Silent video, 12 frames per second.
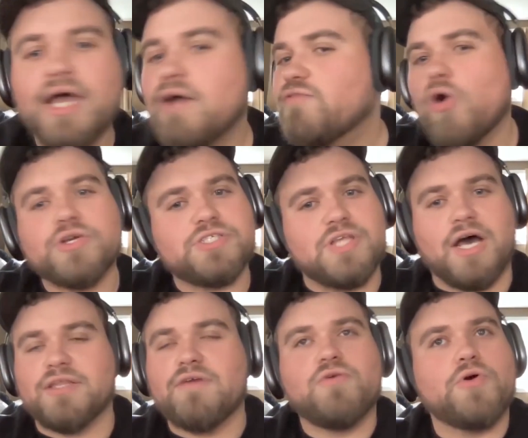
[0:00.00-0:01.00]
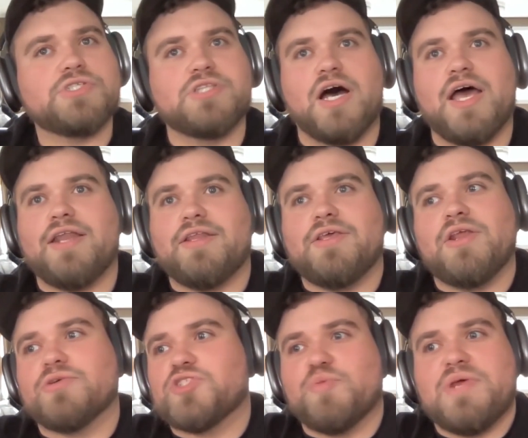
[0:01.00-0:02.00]
your cause. Of course not. Yeah. Of course not. And, you know,
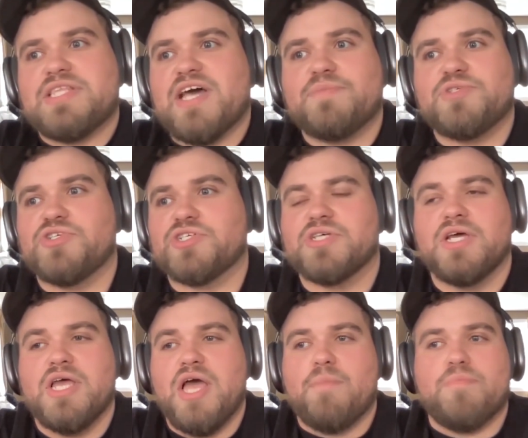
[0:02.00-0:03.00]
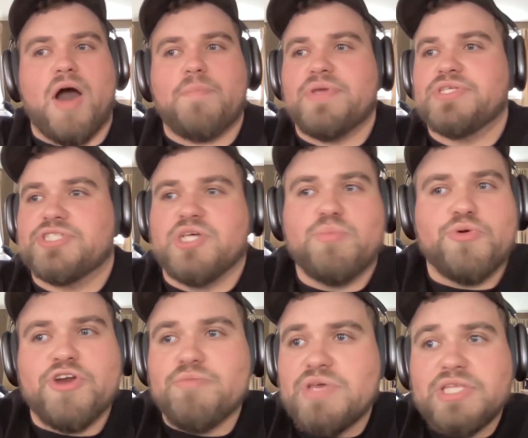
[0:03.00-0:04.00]
so many times you just pop in somewhere
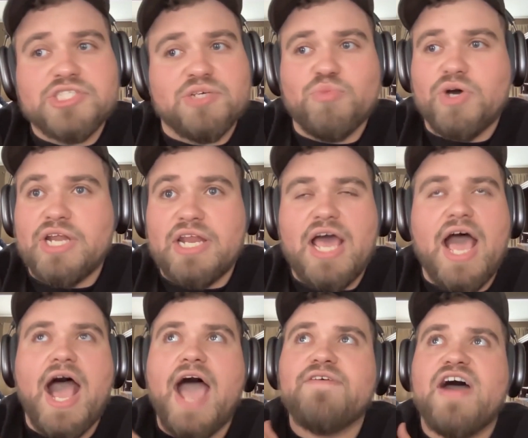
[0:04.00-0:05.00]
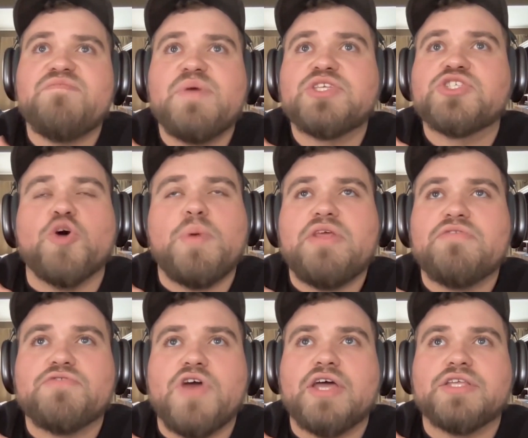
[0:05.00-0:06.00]
and meet someone. And I've met so many
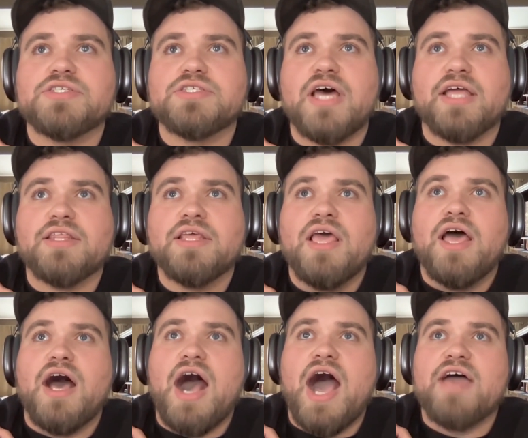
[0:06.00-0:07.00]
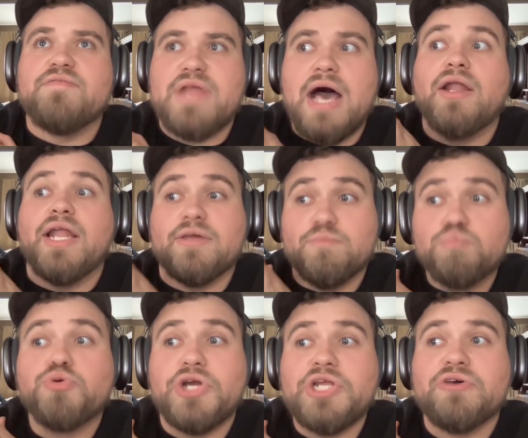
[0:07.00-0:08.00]
friends that I am now like
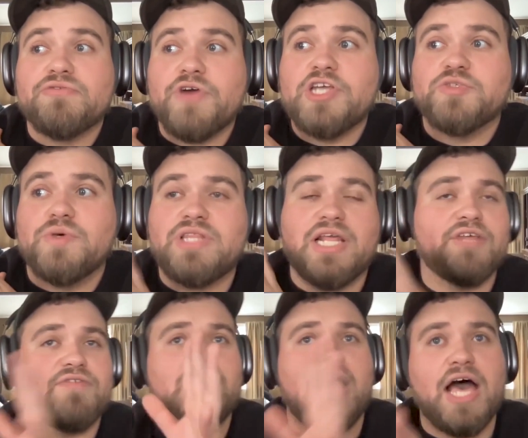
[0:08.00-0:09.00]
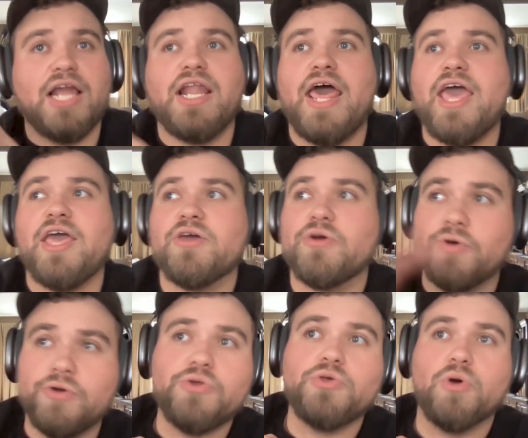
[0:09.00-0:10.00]
pretty good friends with that live in LA or
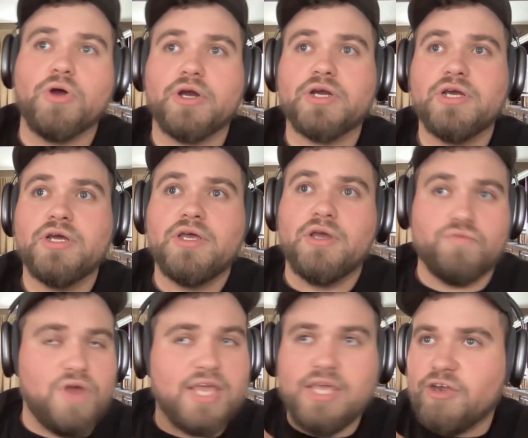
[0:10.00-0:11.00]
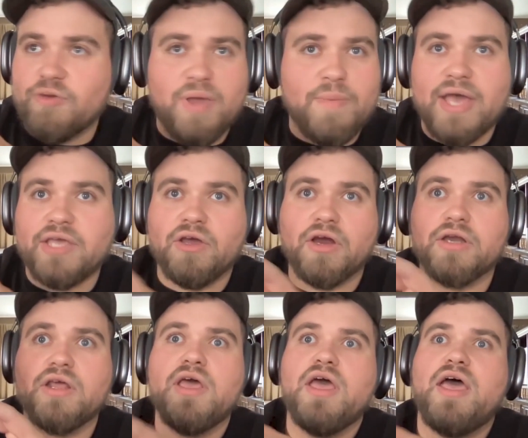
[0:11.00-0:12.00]
New York, right here in my backyard,